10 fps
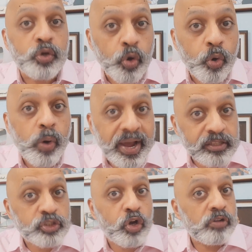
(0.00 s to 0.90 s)
go
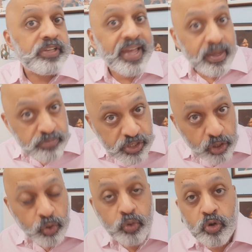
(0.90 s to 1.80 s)
and solve the
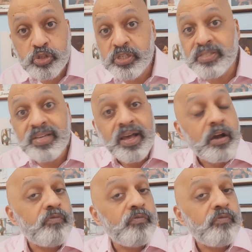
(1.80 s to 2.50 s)
MCQ questions.